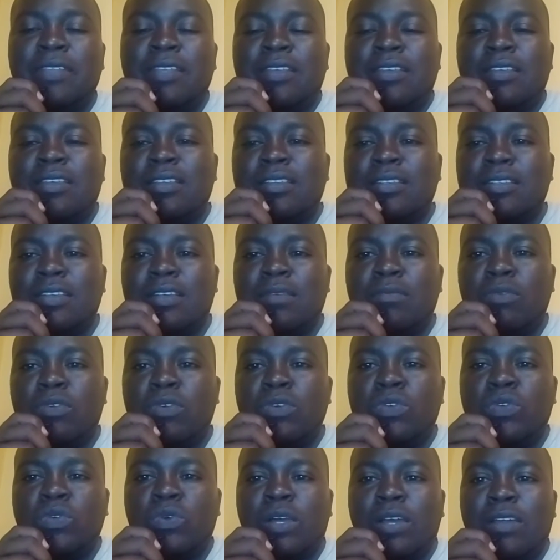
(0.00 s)
he is able
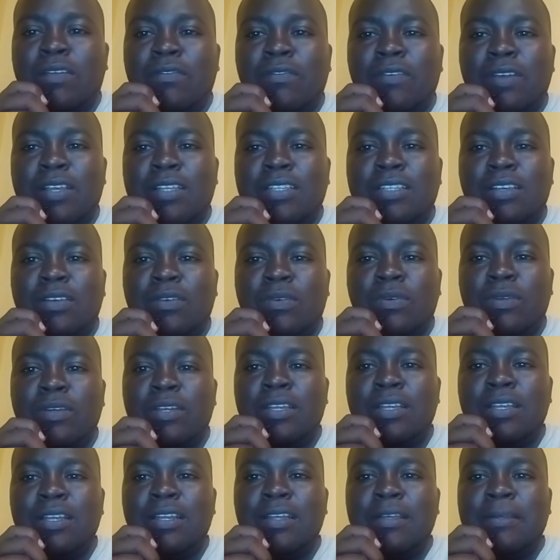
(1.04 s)
to advise
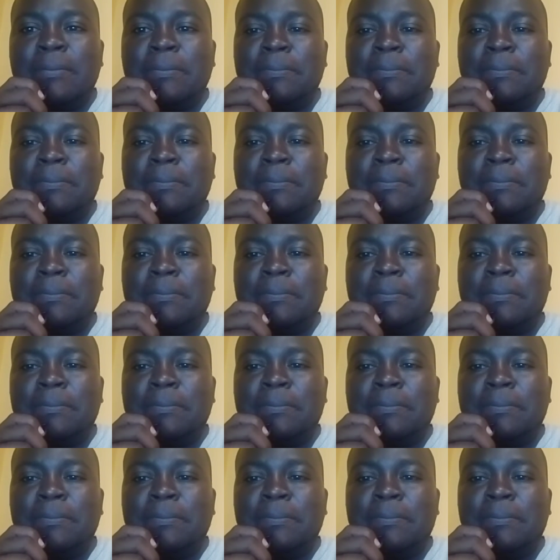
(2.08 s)
accordingly,